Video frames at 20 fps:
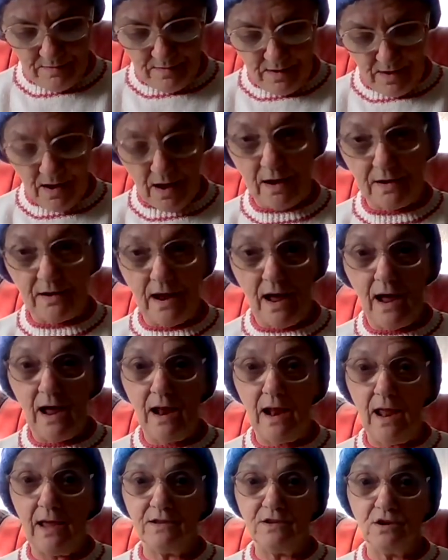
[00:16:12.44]
And I
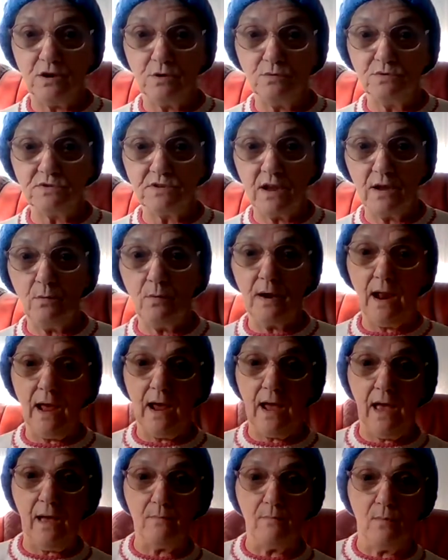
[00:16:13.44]
let you see when I
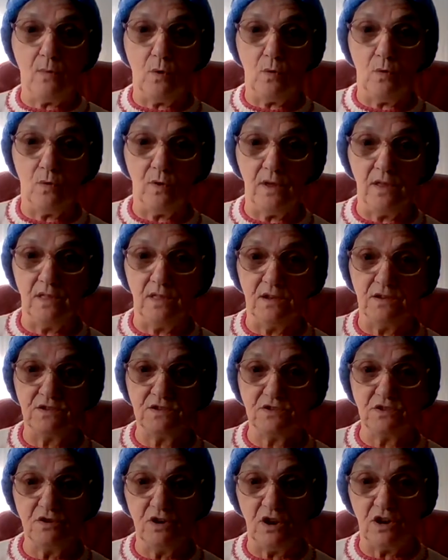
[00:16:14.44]
get more, and the
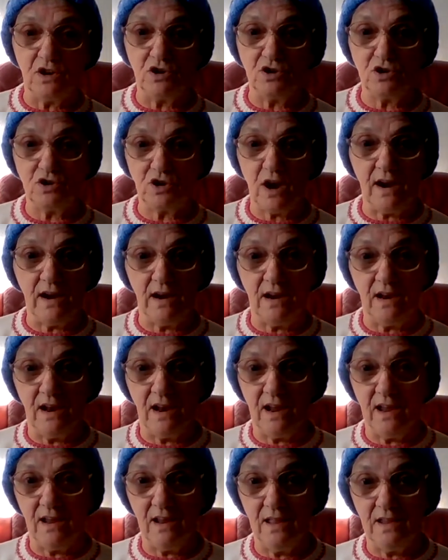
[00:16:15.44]
sun is shining
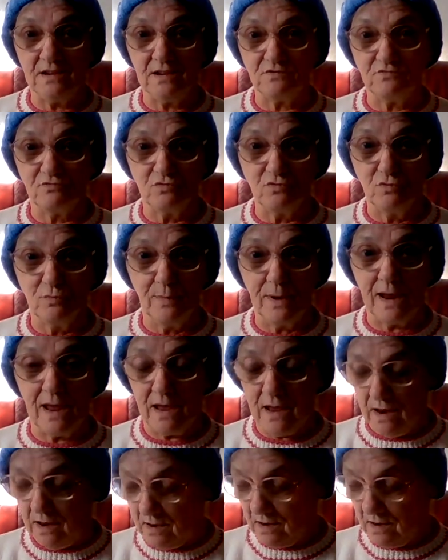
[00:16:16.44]
in this room again.